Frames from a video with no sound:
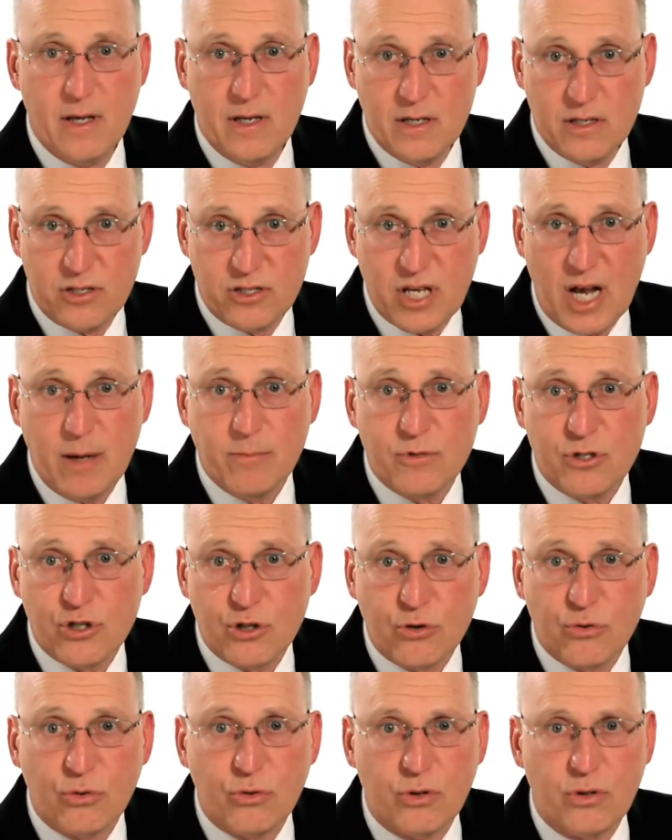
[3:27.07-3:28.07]
Some
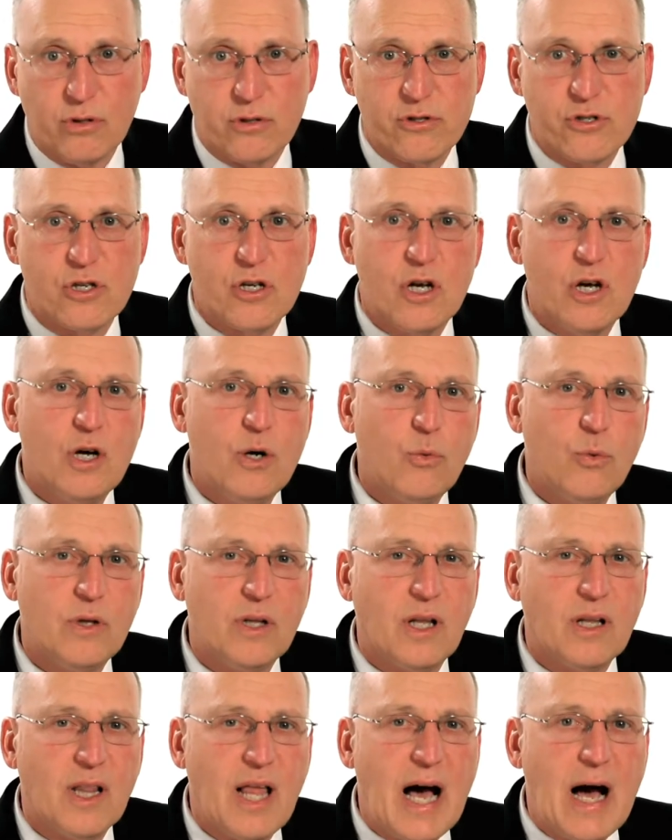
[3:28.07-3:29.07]
schools will
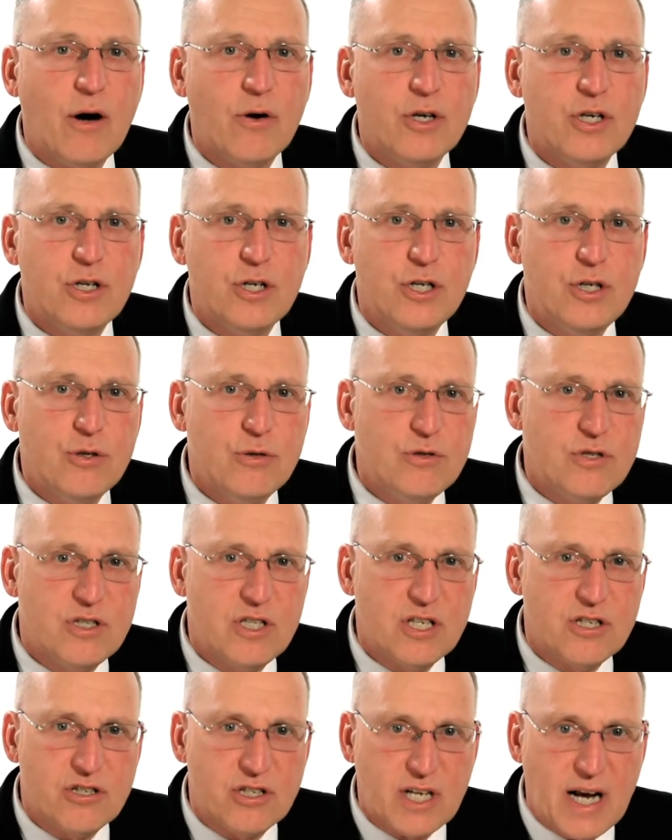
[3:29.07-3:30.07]
allow you to use
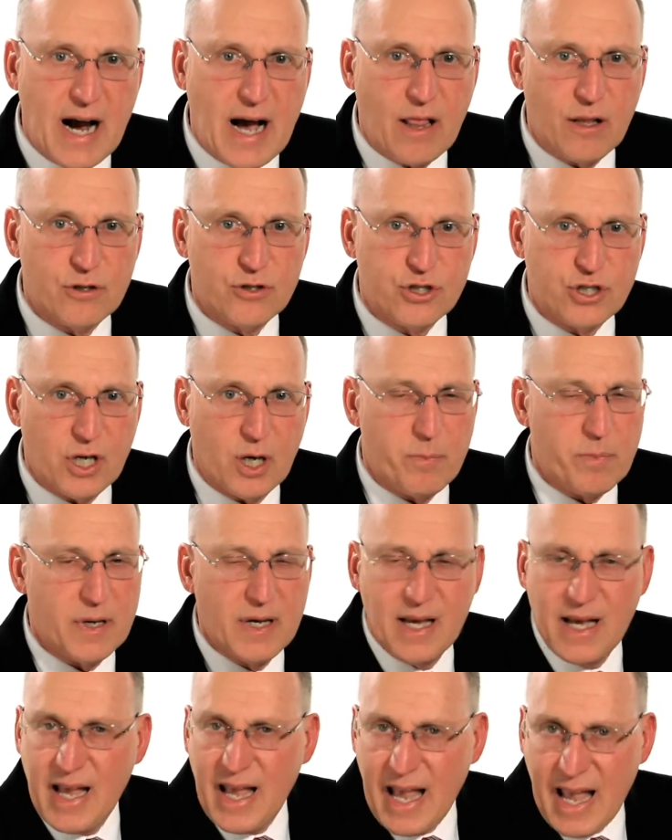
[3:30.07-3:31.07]
this scholarship
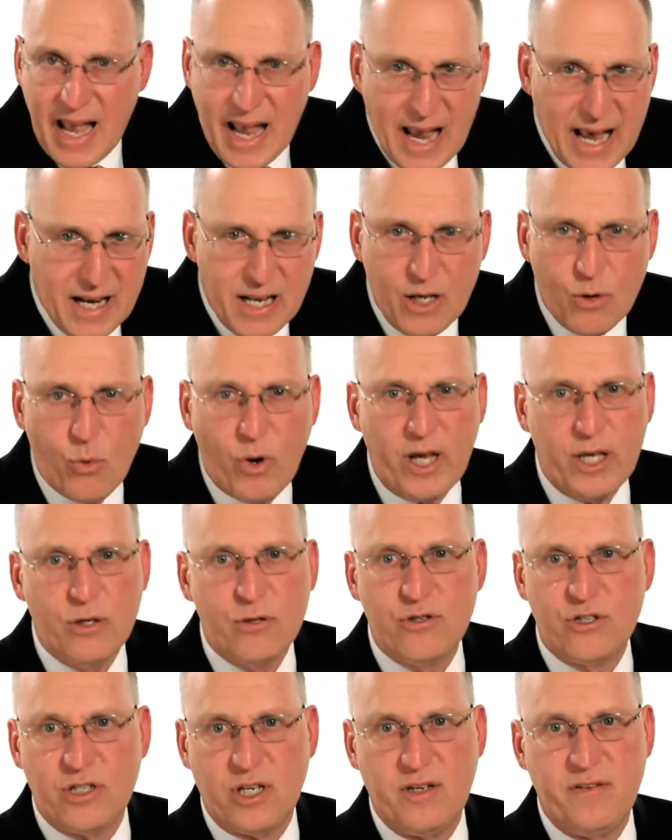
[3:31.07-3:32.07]
any way you
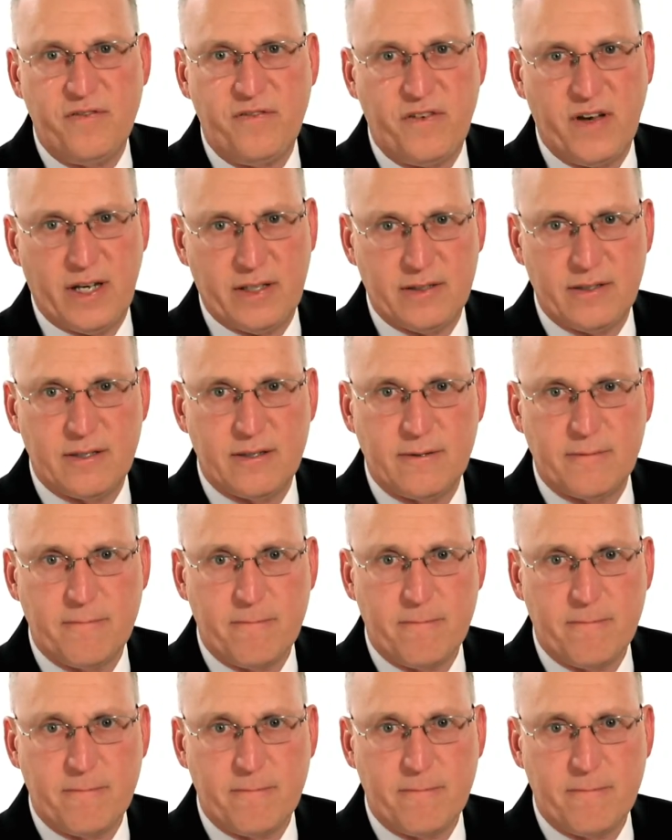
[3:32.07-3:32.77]
see fit.